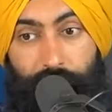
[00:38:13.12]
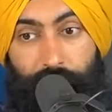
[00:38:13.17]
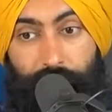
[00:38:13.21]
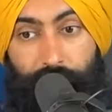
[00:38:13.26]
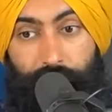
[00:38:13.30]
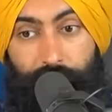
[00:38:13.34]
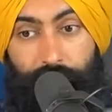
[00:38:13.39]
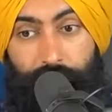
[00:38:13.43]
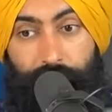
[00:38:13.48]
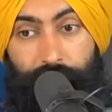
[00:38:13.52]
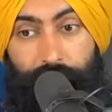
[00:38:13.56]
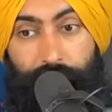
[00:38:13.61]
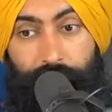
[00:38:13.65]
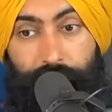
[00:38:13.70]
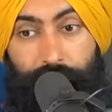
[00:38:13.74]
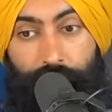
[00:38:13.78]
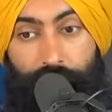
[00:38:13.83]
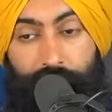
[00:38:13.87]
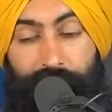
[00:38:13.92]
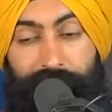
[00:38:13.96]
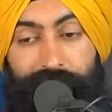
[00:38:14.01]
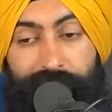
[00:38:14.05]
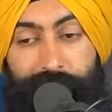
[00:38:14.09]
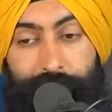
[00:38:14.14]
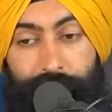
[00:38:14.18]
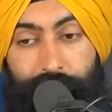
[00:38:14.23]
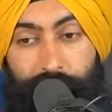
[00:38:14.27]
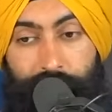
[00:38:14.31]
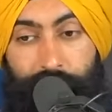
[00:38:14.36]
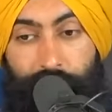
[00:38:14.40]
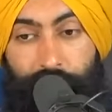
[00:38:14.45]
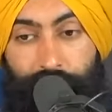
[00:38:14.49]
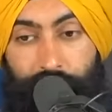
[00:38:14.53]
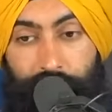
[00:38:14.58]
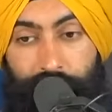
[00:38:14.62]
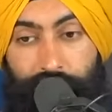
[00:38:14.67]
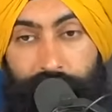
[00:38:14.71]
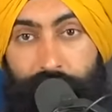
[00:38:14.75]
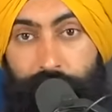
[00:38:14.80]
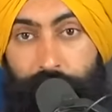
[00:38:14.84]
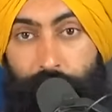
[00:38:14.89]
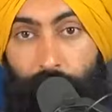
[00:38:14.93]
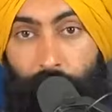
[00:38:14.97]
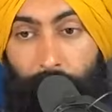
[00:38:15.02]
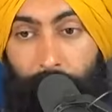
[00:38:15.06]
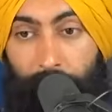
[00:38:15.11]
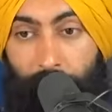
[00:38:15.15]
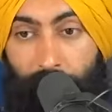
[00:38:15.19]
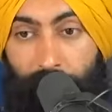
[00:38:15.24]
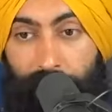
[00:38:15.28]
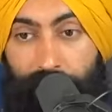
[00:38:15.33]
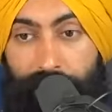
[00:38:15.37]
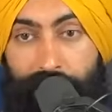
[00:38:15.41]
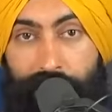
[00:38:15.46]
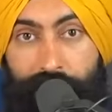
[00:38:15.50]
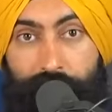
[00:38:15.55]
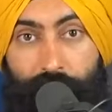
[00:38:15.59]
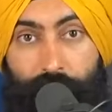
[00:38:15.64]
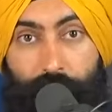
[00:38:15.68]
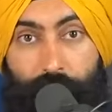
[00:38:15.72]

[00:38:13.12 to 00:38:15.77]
and you're not subservient to a boss